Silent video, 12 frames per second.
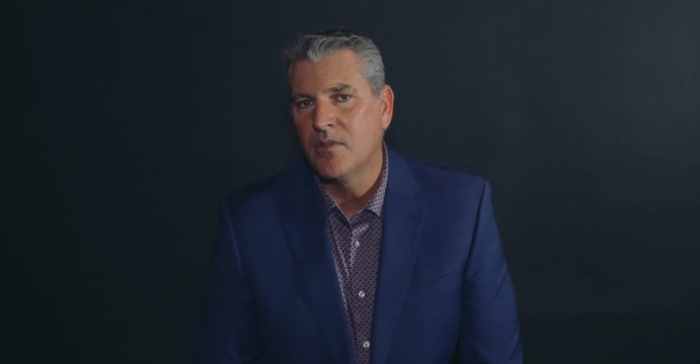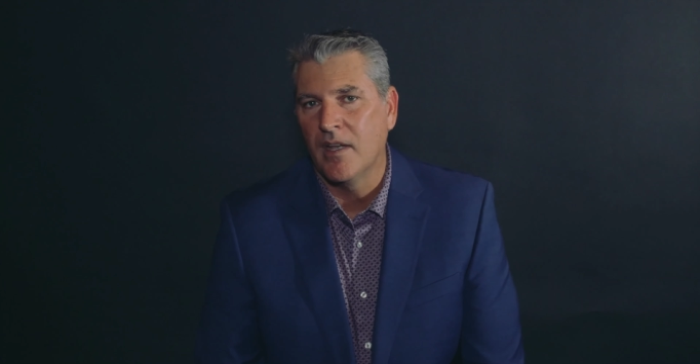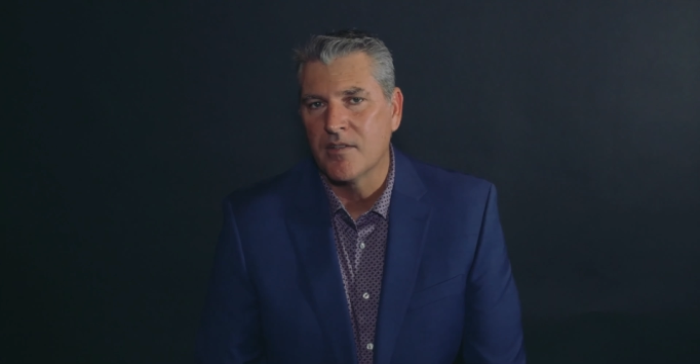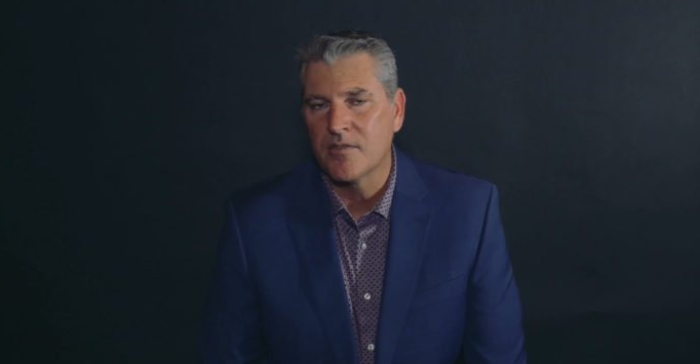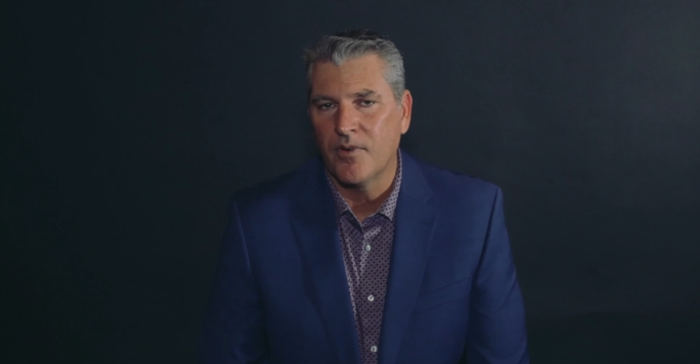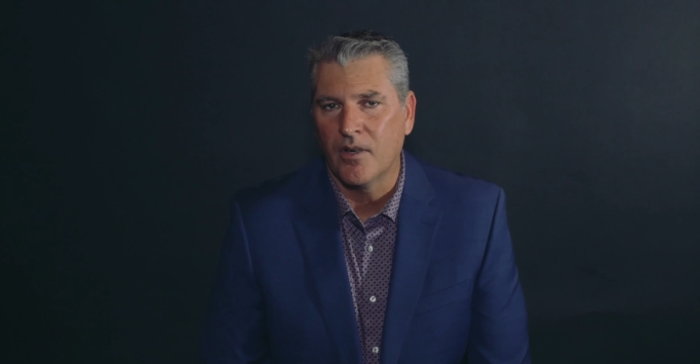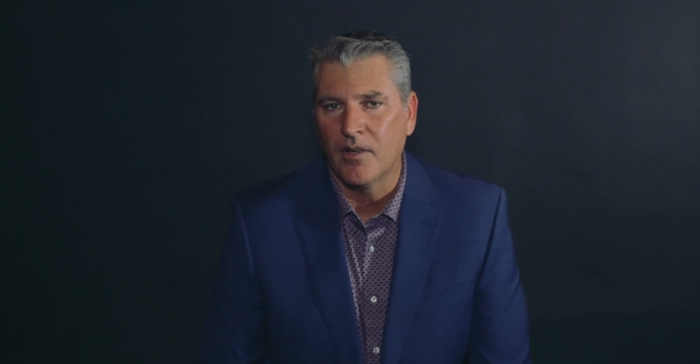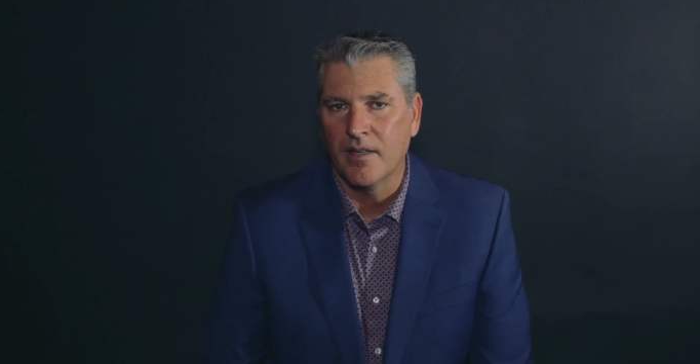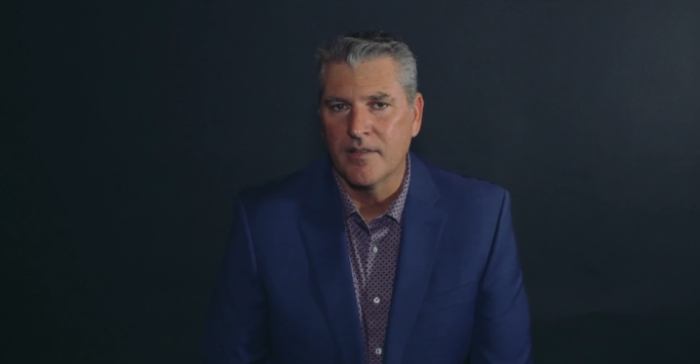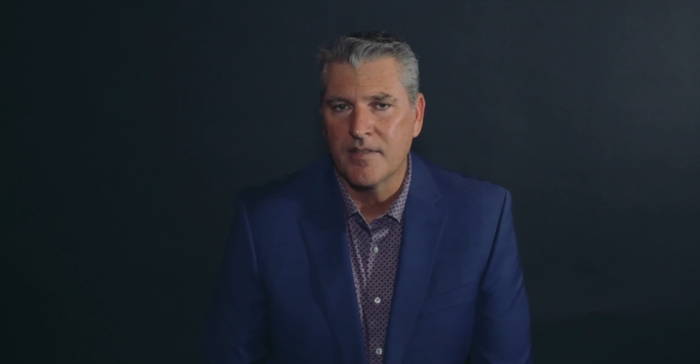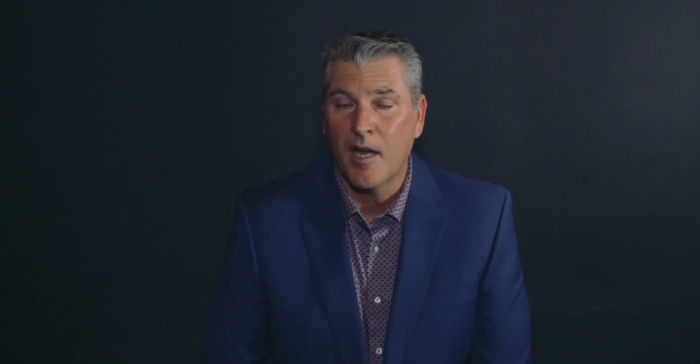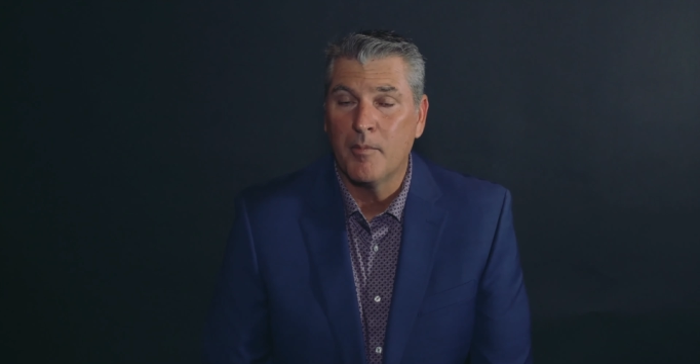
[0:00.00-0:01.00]
as far
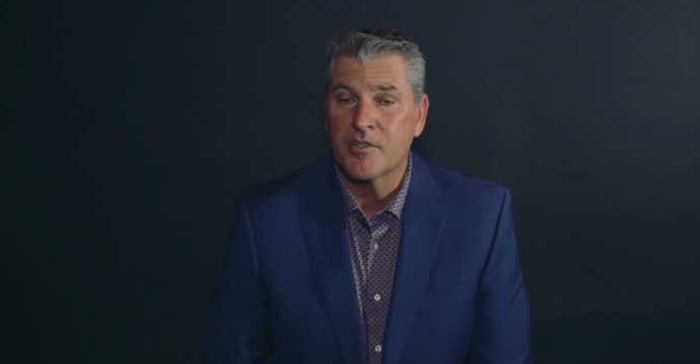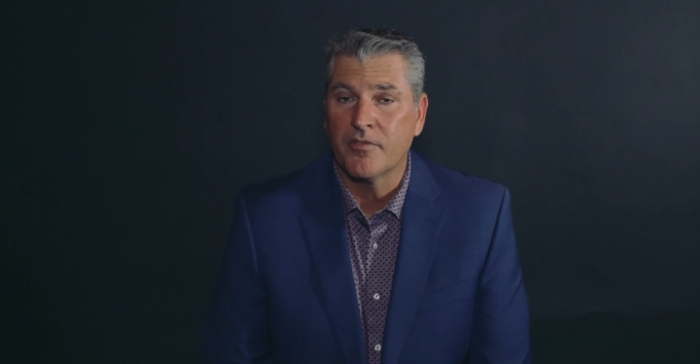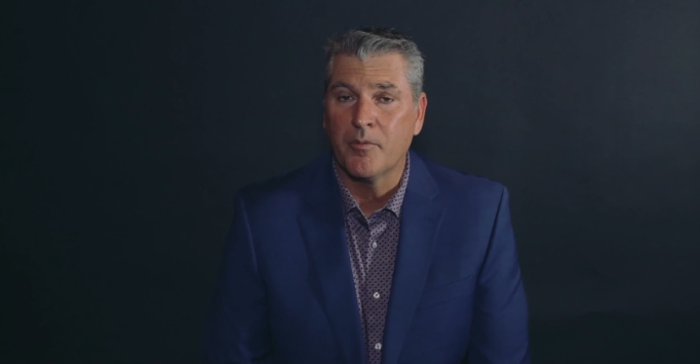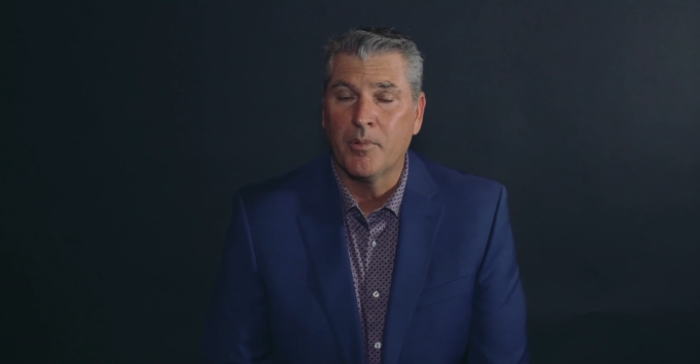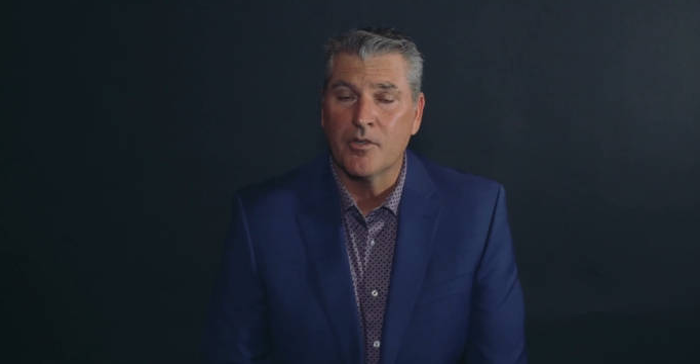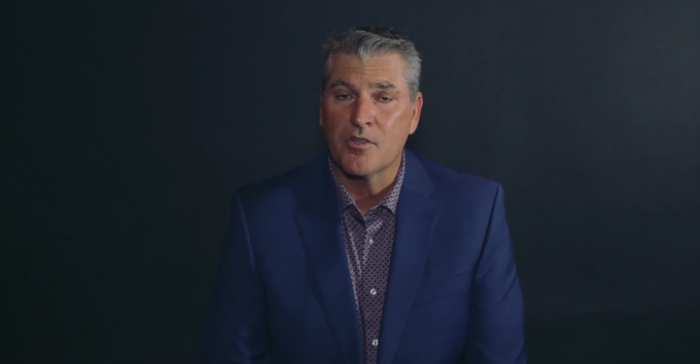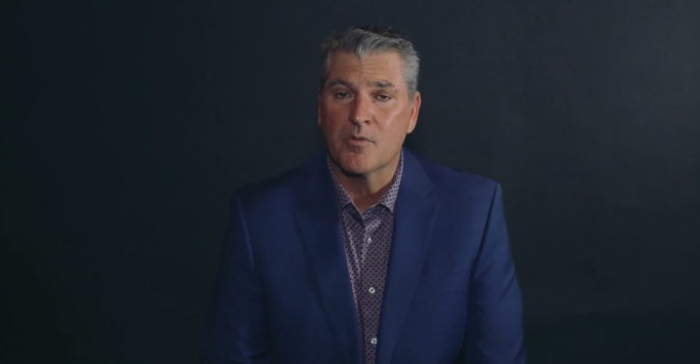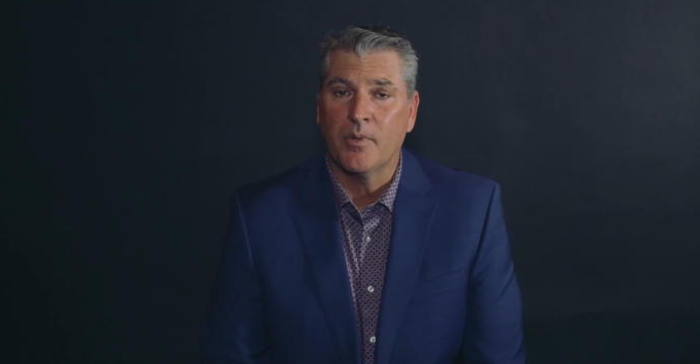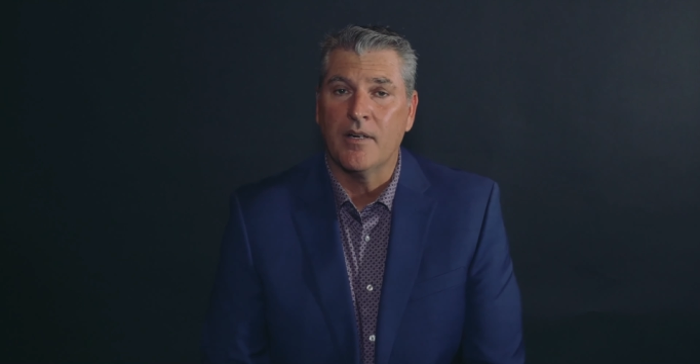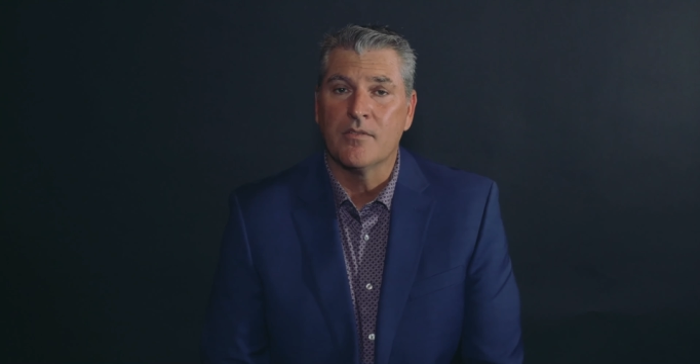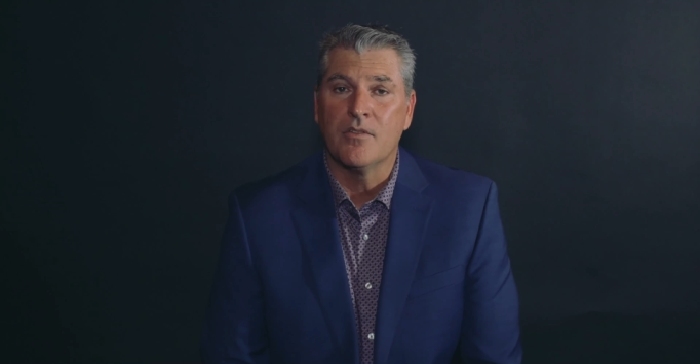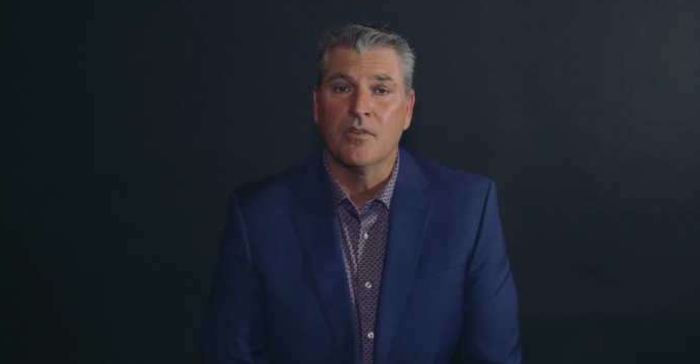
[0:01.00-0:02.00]
as how much of a purchase
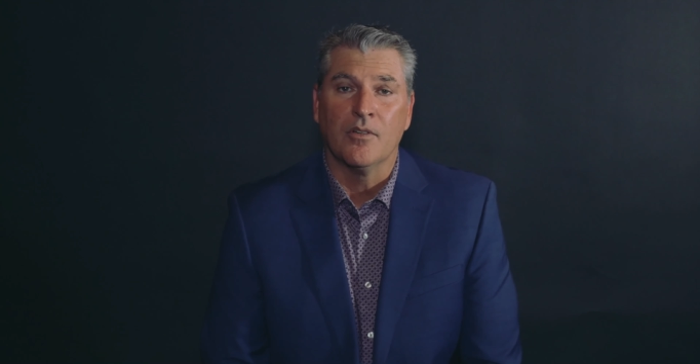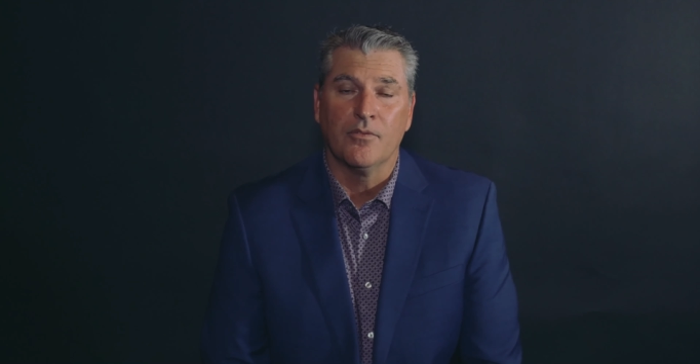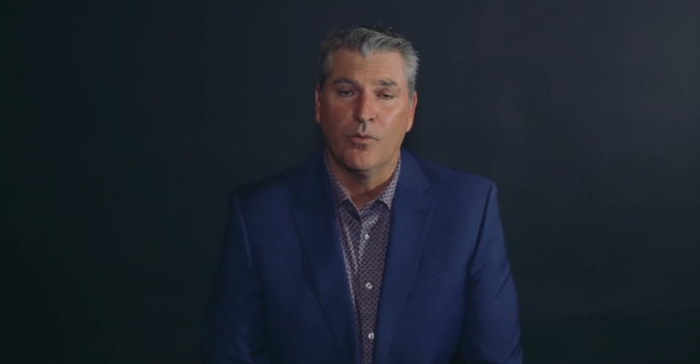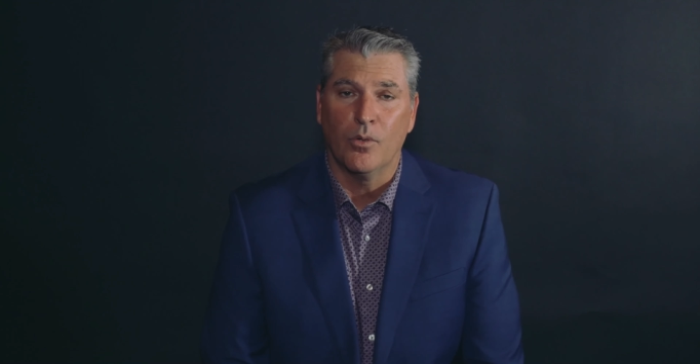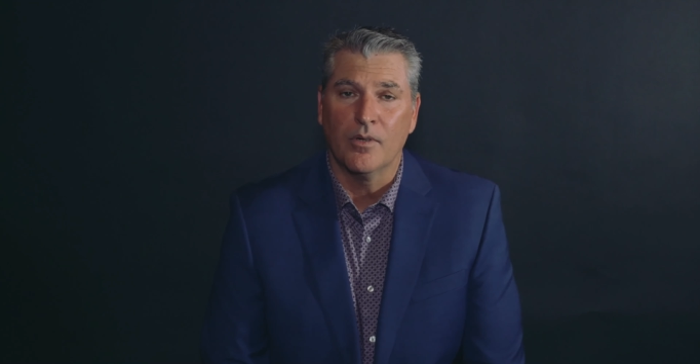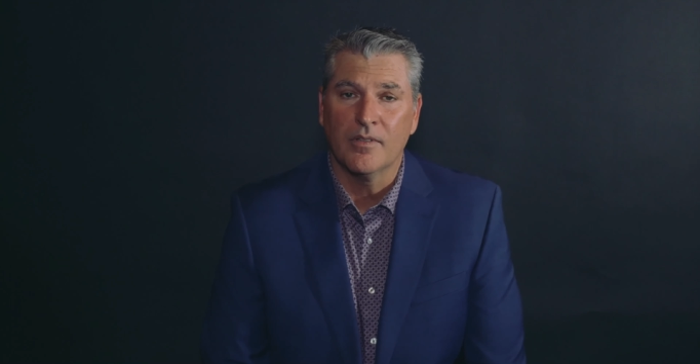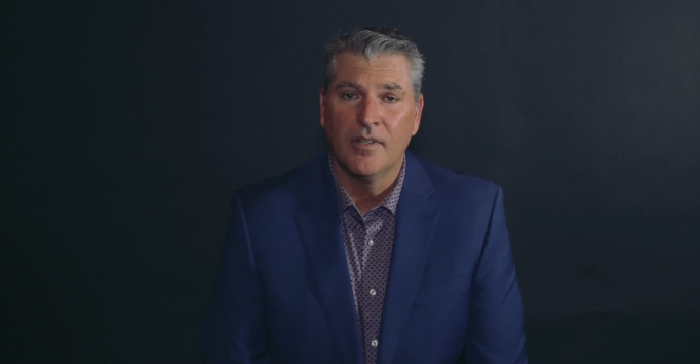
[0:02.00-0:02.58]
price you can afford.